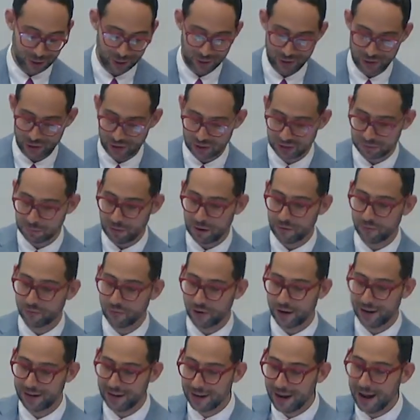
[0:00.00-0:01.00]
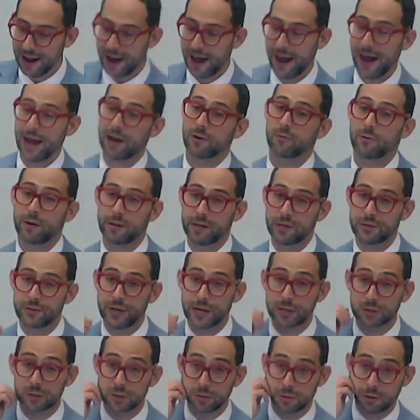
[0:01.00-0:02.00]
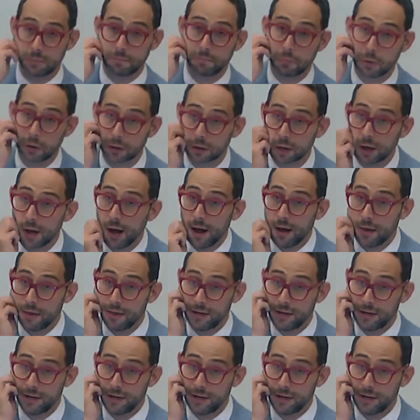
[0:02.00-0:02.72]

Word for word: issues. This is my friend Hank Greeley's excellent book,